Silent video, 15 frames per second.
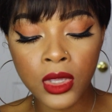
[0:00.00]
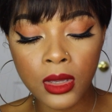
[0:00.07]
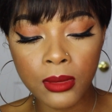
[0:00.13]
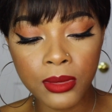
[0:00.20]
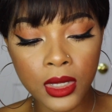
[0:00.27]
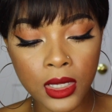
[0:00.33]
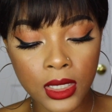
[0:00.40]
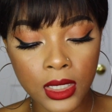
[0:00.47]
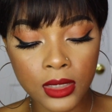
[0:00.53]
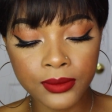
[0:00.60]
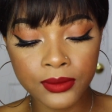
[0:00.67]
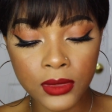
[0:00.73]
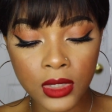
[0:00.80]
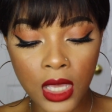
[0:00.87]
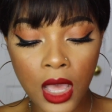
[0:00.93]
but
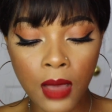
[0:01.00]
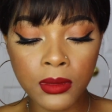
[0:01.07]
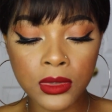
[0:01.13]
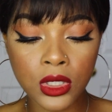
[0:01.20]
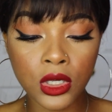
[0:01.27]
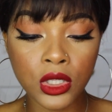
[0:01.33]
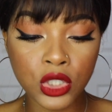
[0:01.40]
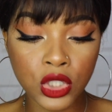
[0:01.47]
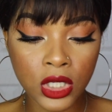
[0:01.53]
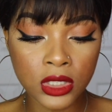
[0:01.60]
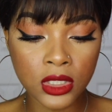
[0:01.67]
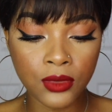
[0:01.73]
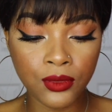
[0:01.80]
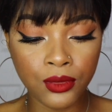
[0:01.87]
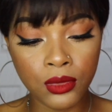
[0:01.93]
I'm gonna tell you the shades
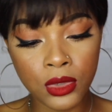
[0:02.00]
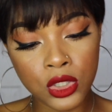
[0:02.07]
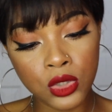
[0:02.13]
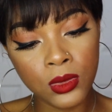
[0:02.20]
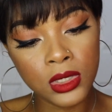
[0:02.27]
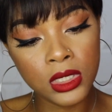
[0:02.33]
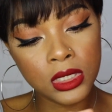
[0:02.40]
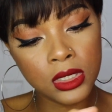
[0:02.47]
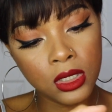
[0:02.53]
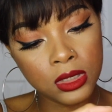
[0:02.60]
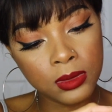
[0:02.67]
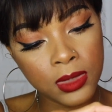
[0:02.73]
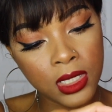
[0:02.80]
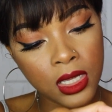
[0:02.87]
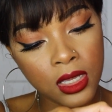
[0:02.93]
of which one it tells
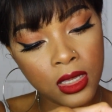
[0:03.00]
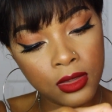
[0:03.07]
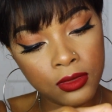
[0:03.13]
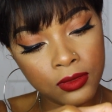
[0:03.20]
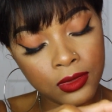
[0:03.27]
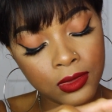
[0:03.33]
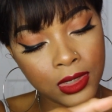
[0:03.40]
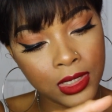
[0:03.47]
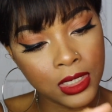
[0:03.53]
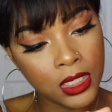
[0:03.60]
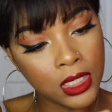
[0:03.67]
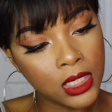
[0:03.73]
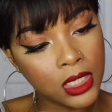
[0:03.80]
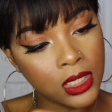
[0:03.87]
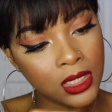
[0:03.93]
me I have in
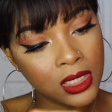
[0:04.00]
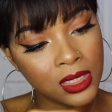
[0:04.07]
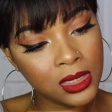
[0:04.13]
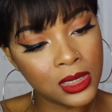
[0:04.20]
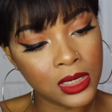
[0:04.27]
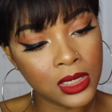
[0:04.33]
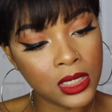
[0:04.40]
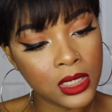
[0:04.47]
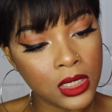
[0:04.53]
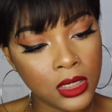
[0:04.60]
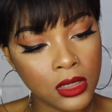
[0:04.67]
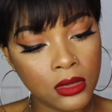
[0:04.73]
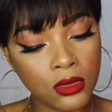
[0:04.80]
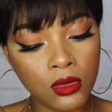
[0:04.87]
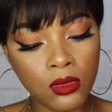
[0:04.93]
here.
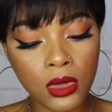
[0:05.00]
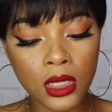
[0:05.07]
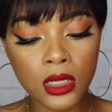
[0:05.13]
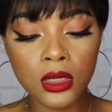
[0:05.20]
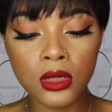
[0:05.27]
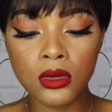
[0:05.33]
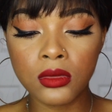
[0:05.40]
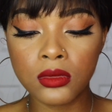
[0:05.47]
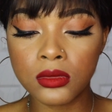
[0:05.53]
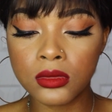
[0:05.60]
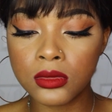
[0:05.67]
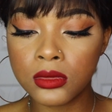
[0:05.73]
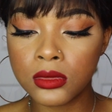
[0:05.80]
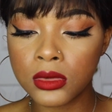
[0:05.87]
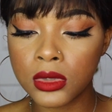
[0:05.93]
Wow,
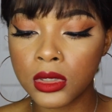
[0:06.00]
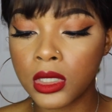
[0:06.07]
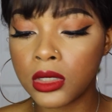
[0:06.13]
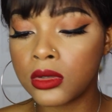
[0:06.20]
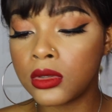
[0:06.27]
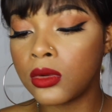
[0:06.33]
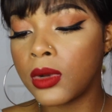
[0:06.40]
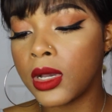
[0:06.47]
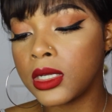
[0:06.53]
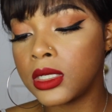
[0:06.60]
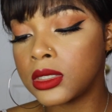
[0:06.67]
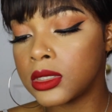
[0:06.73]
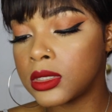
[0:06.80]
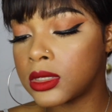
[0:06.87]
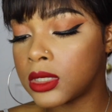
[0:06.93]
I don't know why it
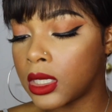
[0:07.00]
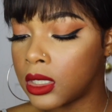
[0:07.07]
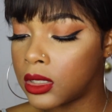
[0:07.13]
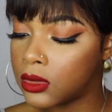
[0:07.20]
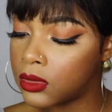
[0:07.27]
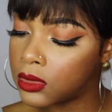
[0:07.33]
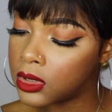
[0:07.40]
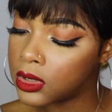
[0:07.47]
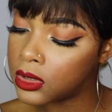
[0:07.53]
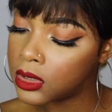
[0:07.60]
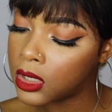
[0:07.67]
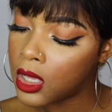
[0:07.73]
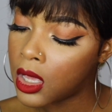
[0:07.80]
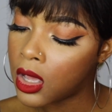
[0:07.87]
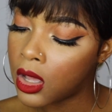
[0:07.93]
doesn't say it one.
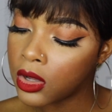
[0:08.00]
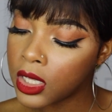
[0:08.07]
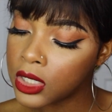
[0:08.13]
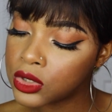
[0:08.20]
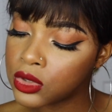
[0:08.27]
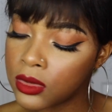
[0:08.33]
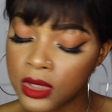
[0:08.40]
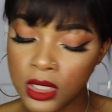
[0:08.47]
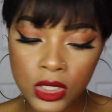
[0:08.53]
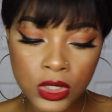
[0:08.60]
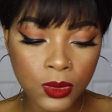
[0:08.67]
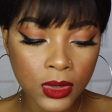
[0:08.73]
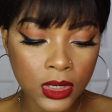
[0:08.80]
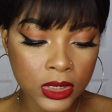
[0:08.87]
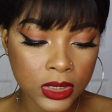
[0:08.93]
Okay, so this
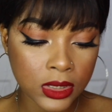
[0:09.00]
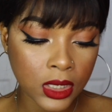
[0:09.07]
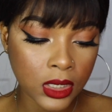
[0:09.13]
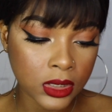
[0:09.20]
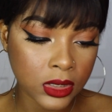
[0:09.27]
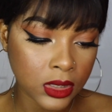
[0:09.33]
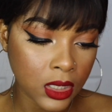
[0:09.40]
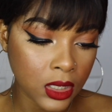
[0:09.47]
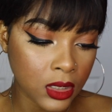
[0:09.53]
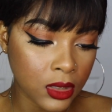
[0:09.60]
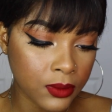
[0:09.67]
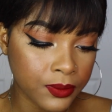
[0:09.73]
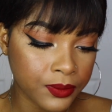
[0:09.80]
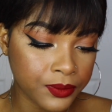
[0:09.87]
one does say it.